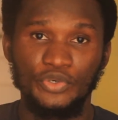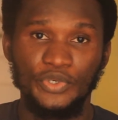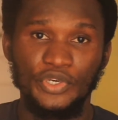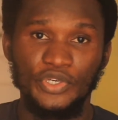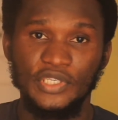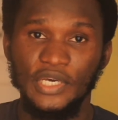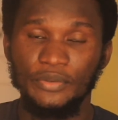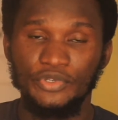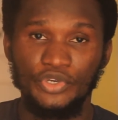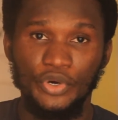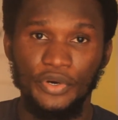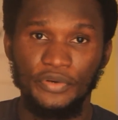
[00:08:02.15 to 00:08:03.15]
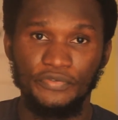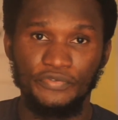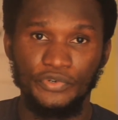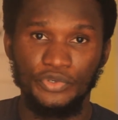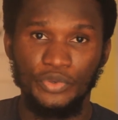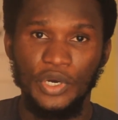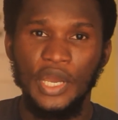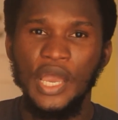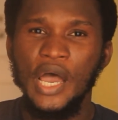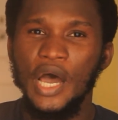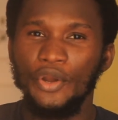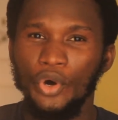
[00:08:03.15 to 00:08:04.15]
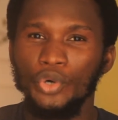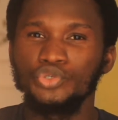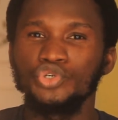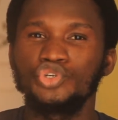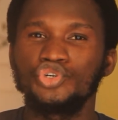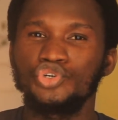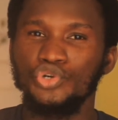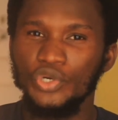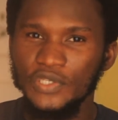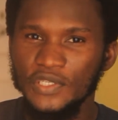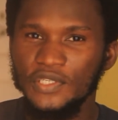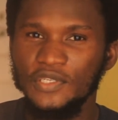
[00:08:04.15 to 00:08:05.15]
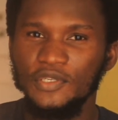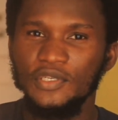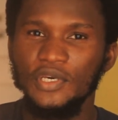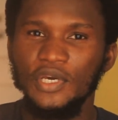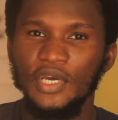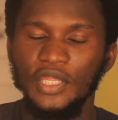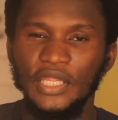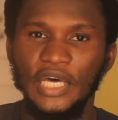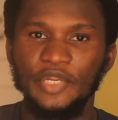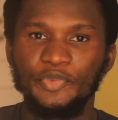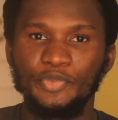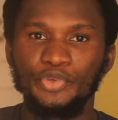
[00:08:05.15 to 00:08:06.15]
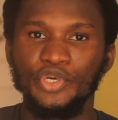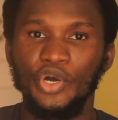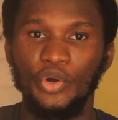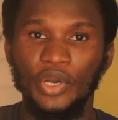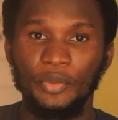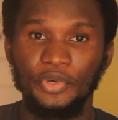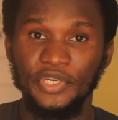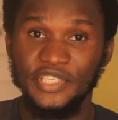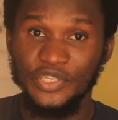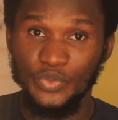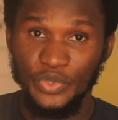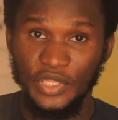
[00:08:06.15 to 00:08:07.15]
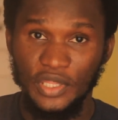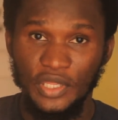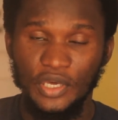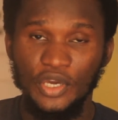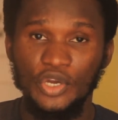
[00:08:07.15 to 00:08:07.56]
doing your sound scoring for you. And also trust that the people you're collaborating with